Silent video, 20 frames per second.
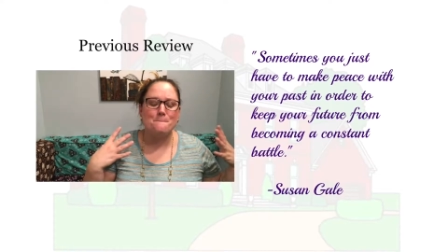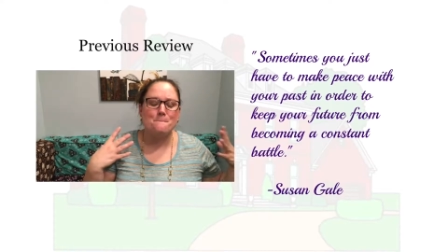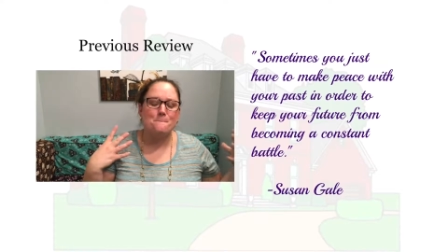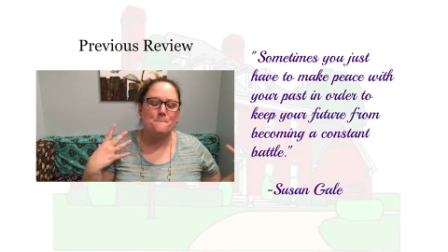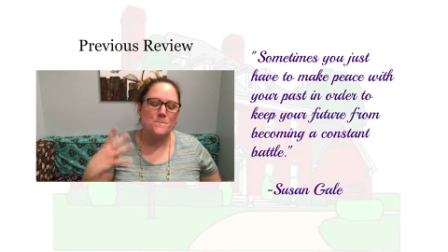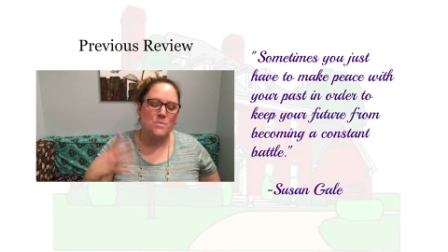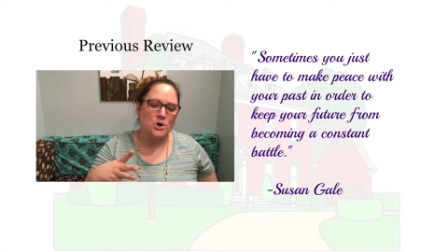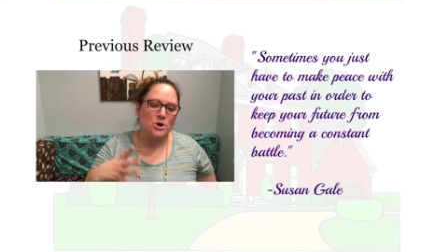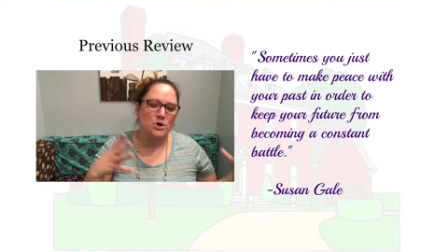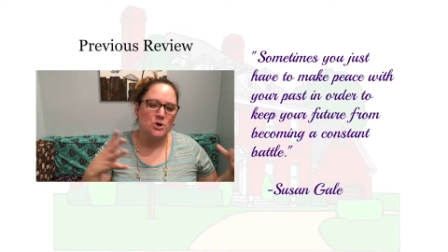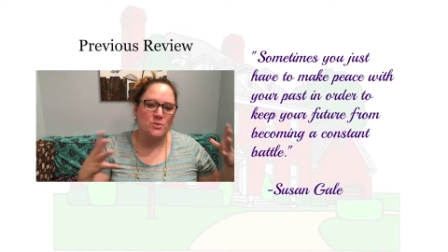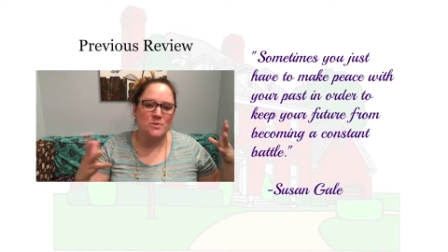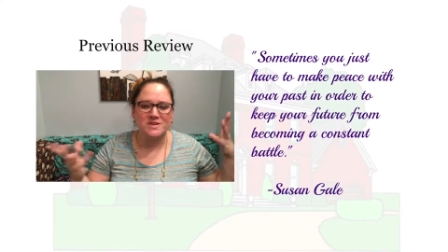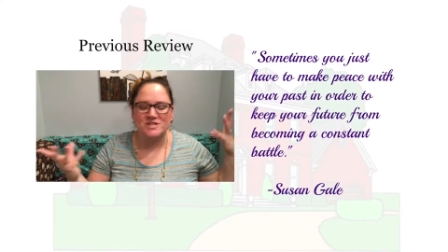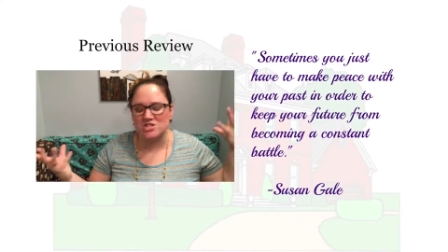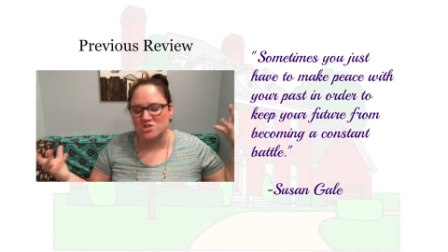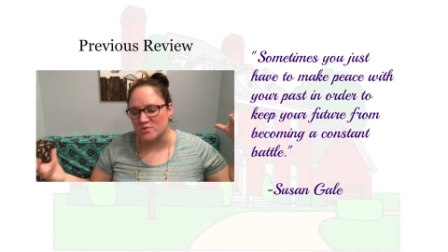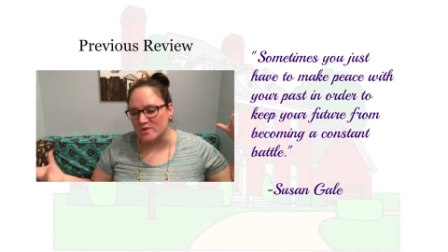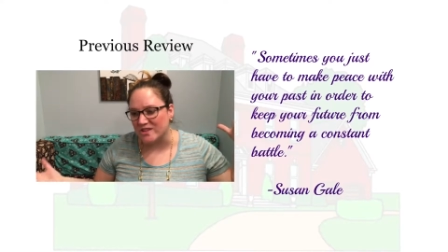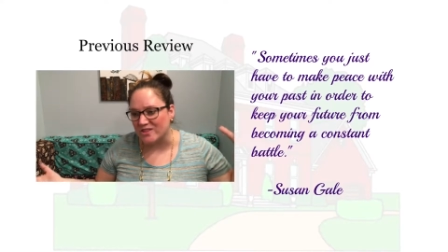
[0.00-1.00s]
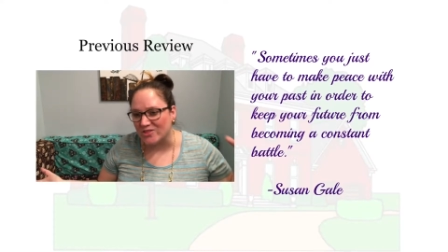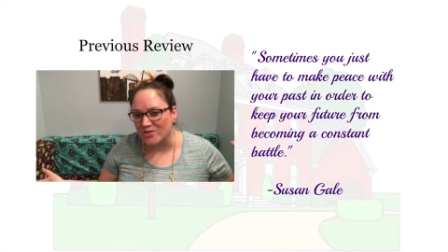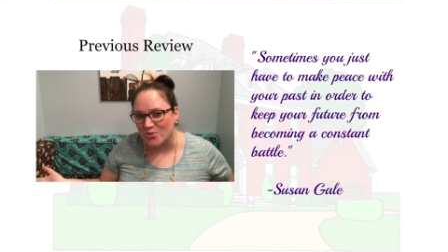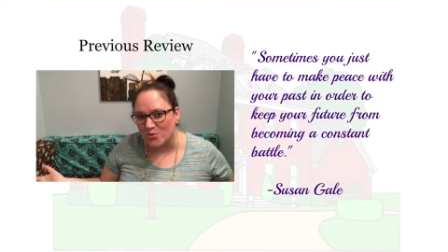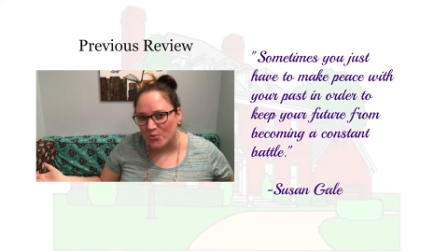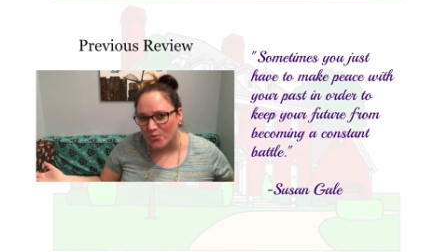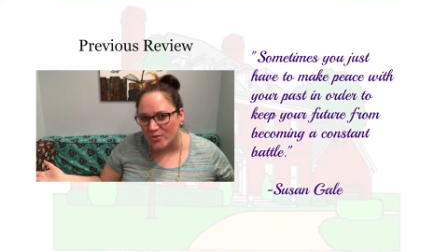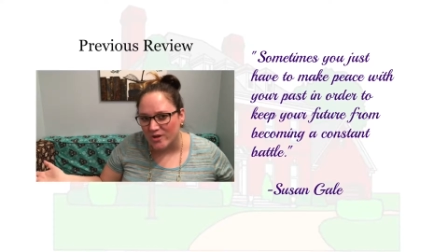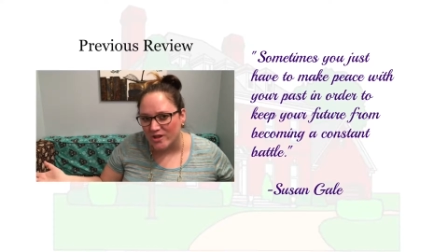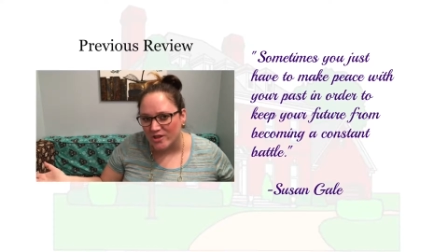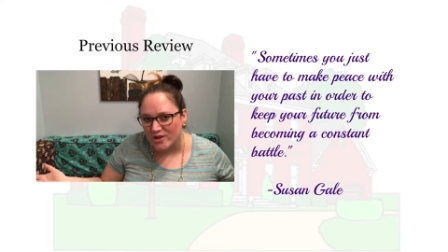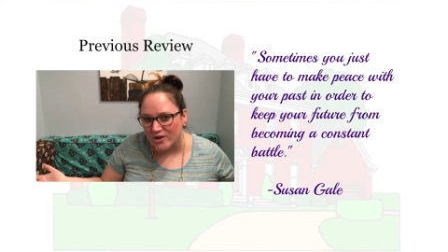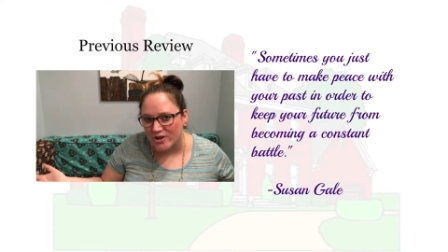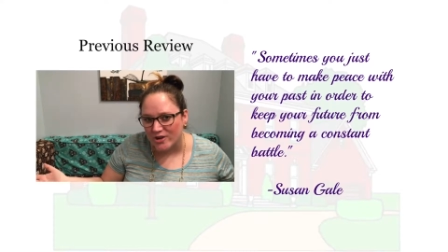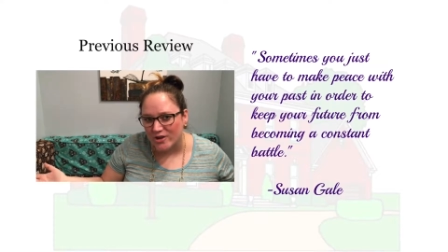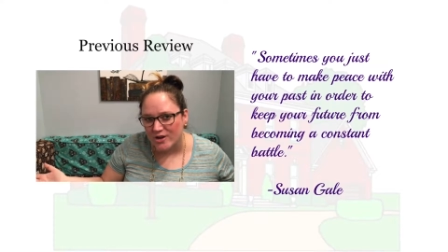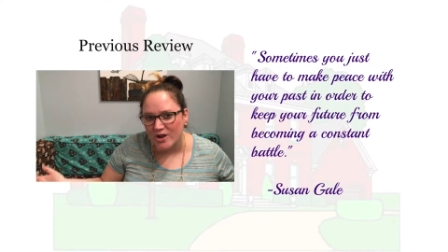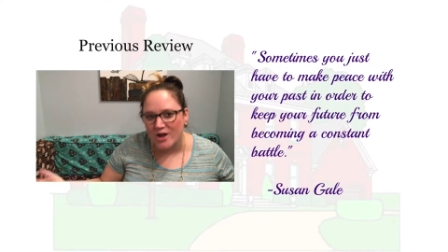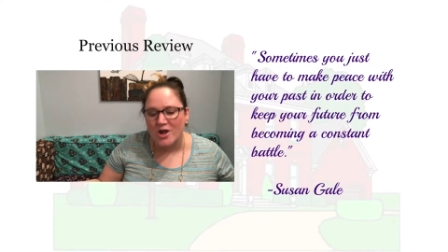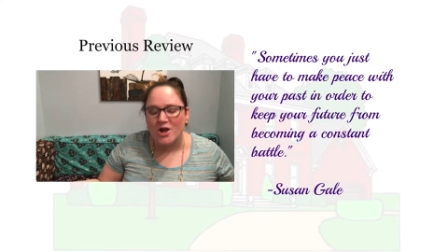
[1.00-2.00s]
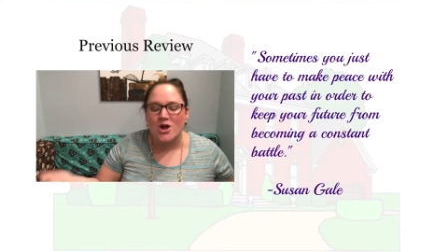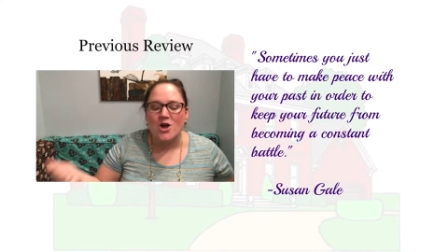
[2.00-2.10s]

murder mystery thriller